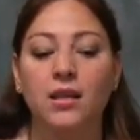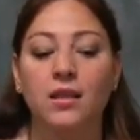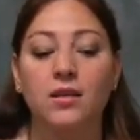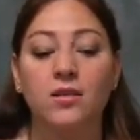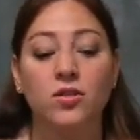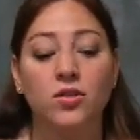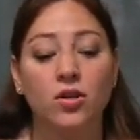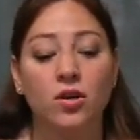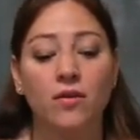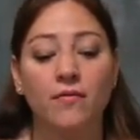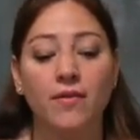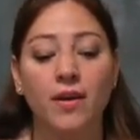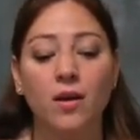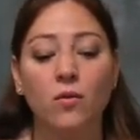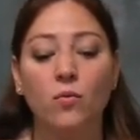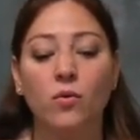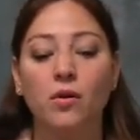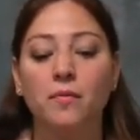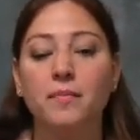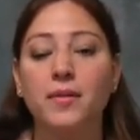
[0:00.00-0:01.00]
The survey
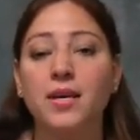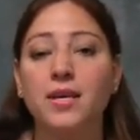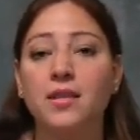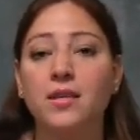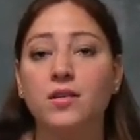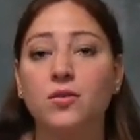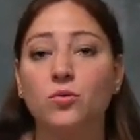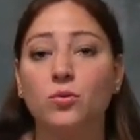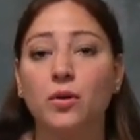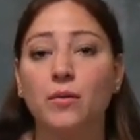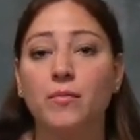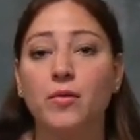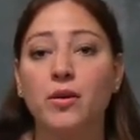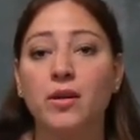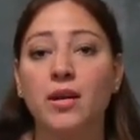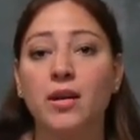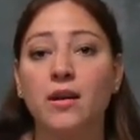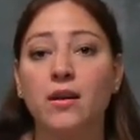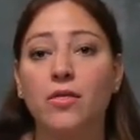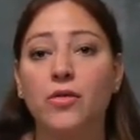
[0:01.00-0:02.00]
will be
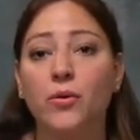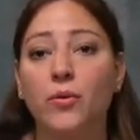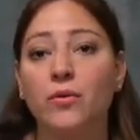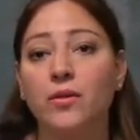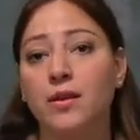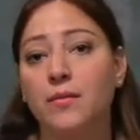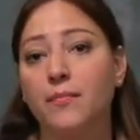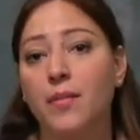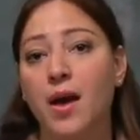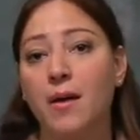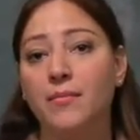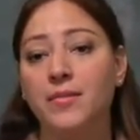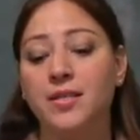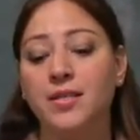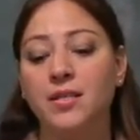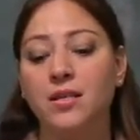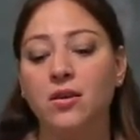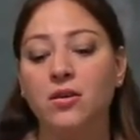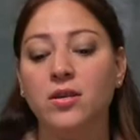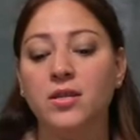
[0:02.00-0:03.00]
distributed through the
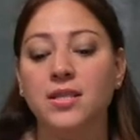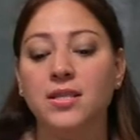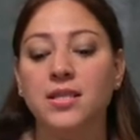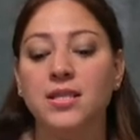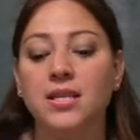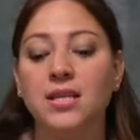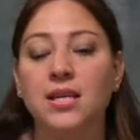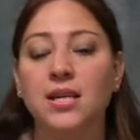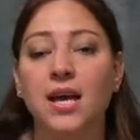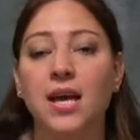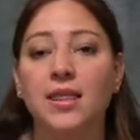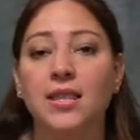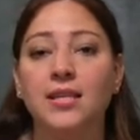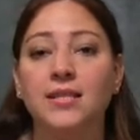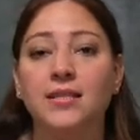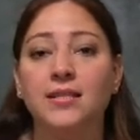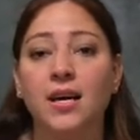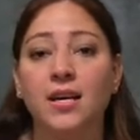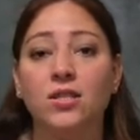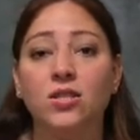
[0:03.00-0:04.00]
PEMCRC and the
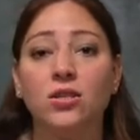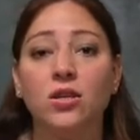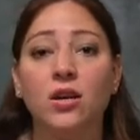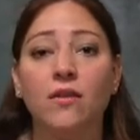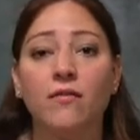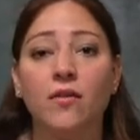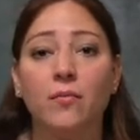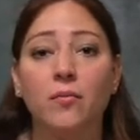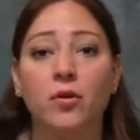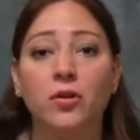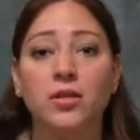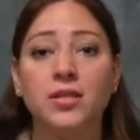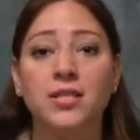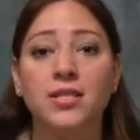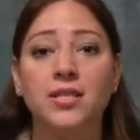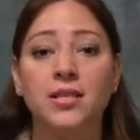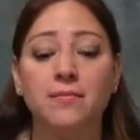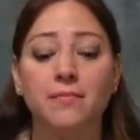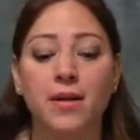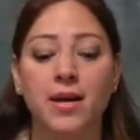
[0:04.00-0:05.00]
section of
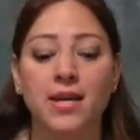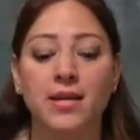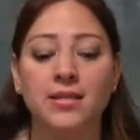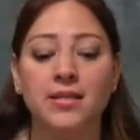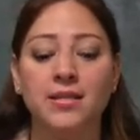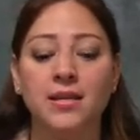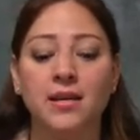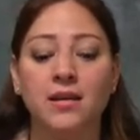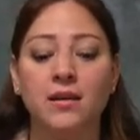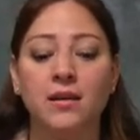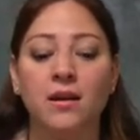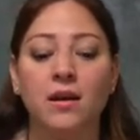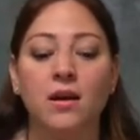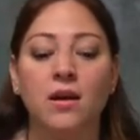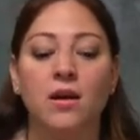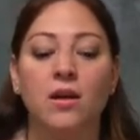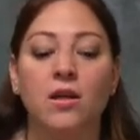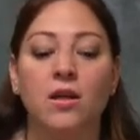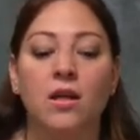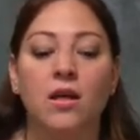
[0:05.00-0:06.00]
emergency medicine
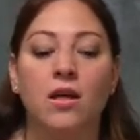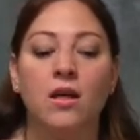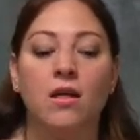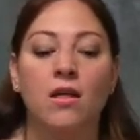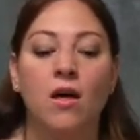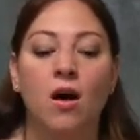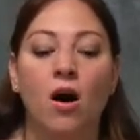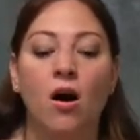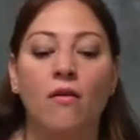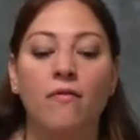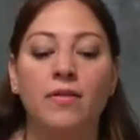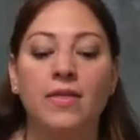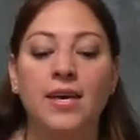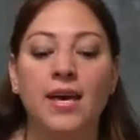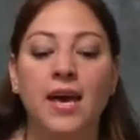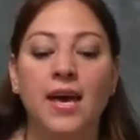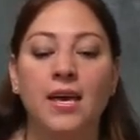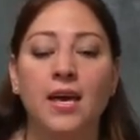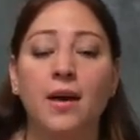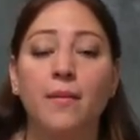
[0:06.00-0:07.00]
of the
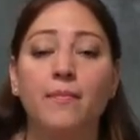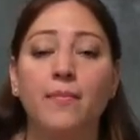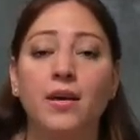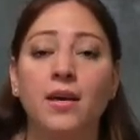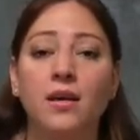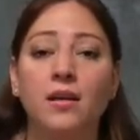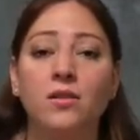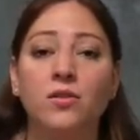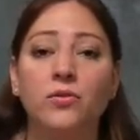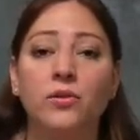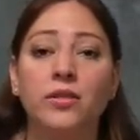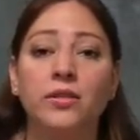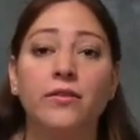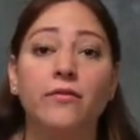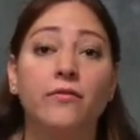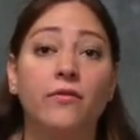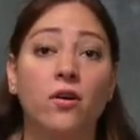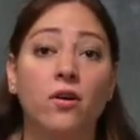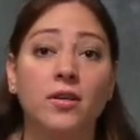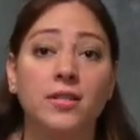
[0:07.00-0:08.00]
AAP during the
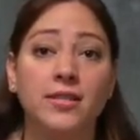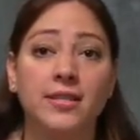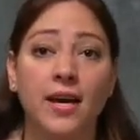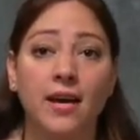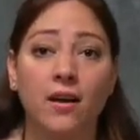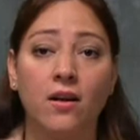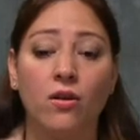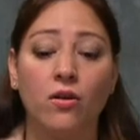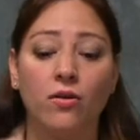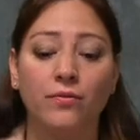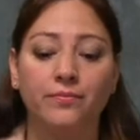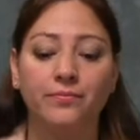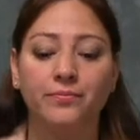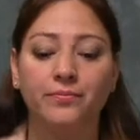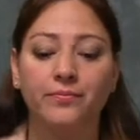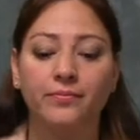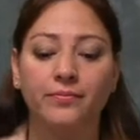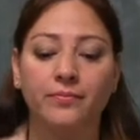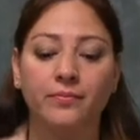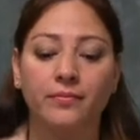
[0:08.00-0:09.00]
fall cycle.
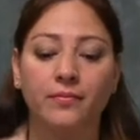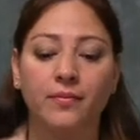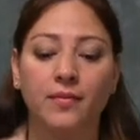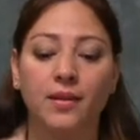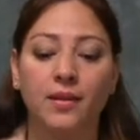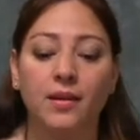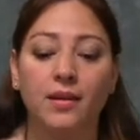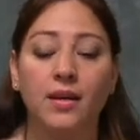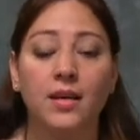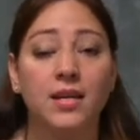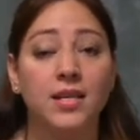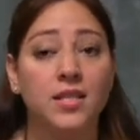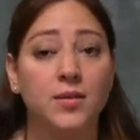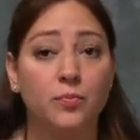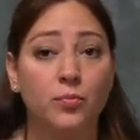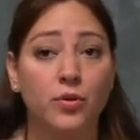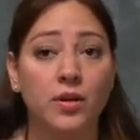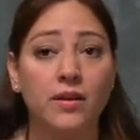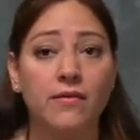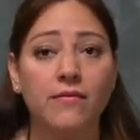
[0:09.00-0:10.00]
It is
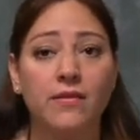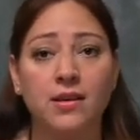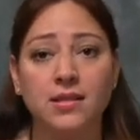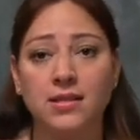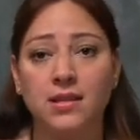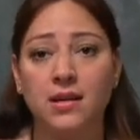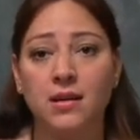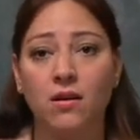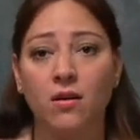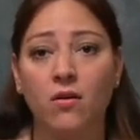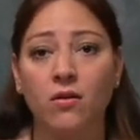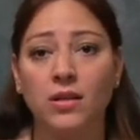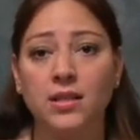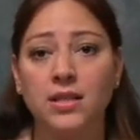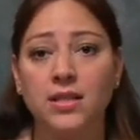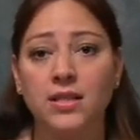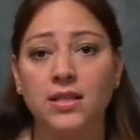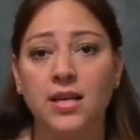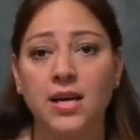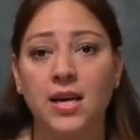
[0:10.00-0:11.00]
brief as it
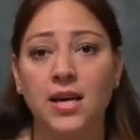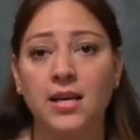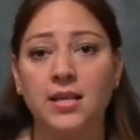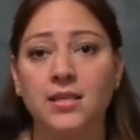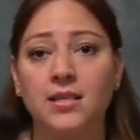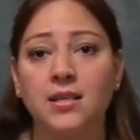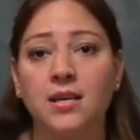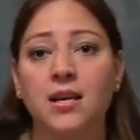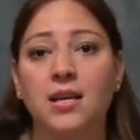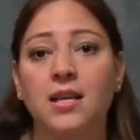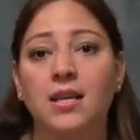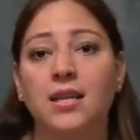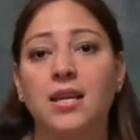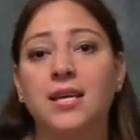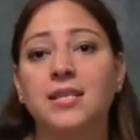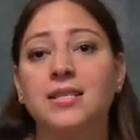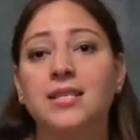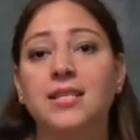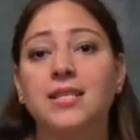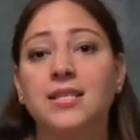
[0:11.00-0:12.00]
only takes
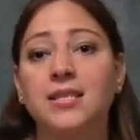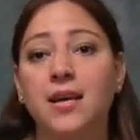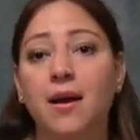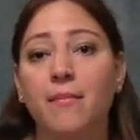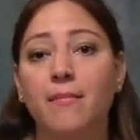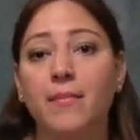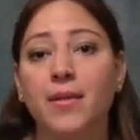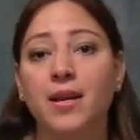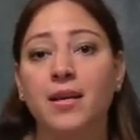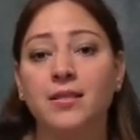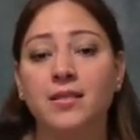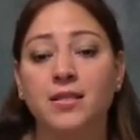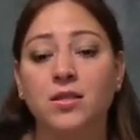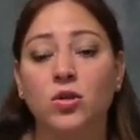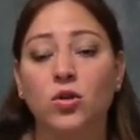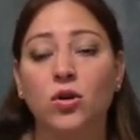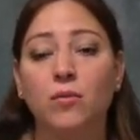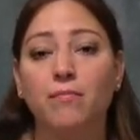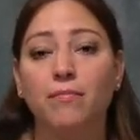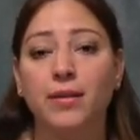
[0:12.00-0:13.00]
less than 10 minutes
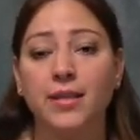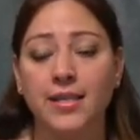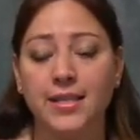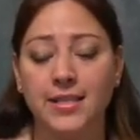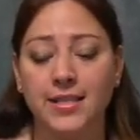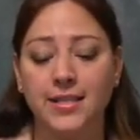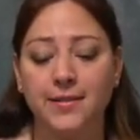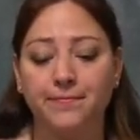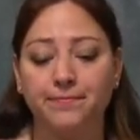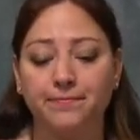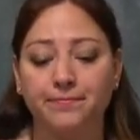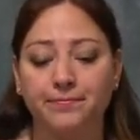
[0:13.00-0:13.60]
to complete.